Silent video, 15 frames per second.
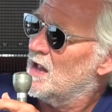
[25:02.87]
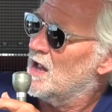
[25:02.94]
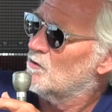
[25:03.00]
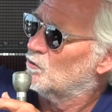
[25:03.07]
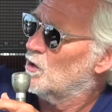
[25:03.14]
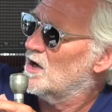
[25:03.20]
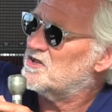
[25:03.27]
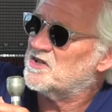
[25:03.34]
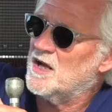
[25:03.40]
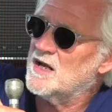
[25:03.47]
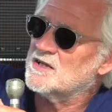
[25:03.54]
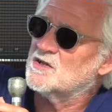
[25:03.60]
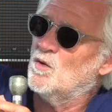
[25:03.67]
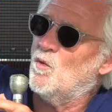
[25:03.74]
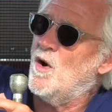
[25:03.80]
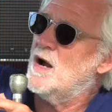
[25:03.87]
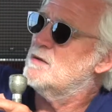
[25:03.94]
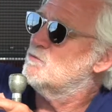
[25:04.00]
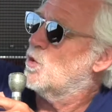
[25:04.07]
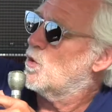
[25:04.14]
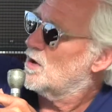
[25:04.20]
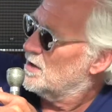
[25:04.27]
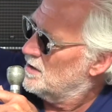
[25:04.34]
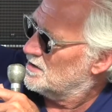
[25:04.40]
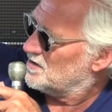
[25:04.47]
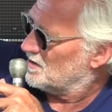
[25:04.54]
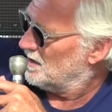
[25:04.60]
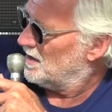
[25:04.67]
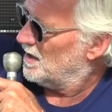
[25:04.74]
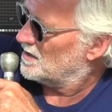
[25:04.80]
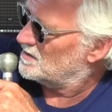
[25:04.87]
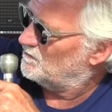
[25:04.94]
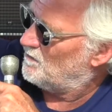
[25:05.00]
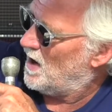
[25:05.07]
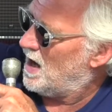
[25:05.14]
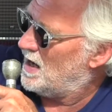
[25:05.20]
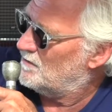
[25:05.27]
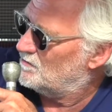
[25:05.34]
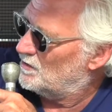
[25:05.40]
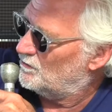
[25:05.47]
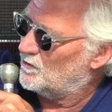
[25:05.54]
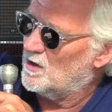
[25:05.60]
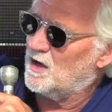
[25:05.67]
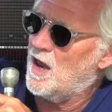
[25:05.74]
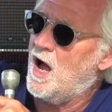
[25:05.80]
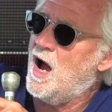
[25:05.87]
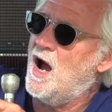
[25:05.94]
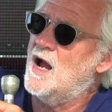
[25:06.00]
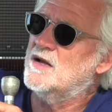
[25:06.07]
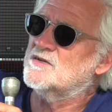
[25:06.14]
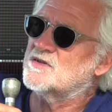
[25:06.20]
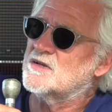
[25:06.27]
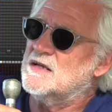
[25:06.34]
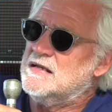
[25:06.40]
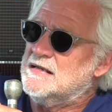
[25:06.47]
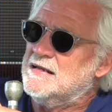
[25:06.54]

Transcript: And Russ has the whiteboard in it that has five different lines,